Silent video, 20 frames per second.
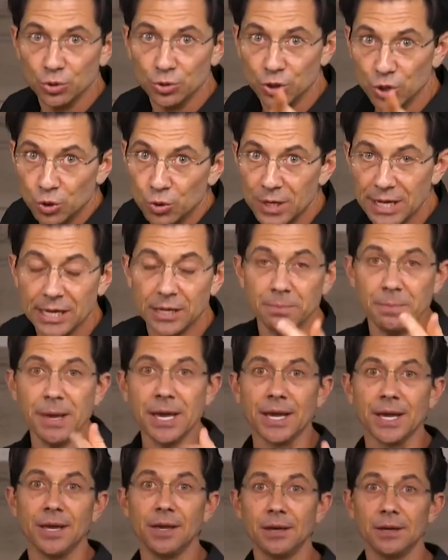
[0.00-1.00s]
You need
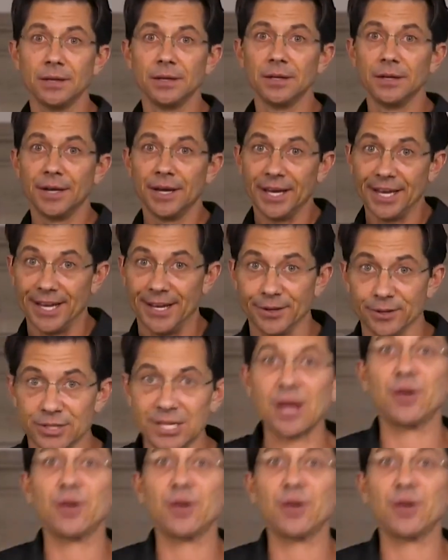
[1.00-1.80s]
me. Here's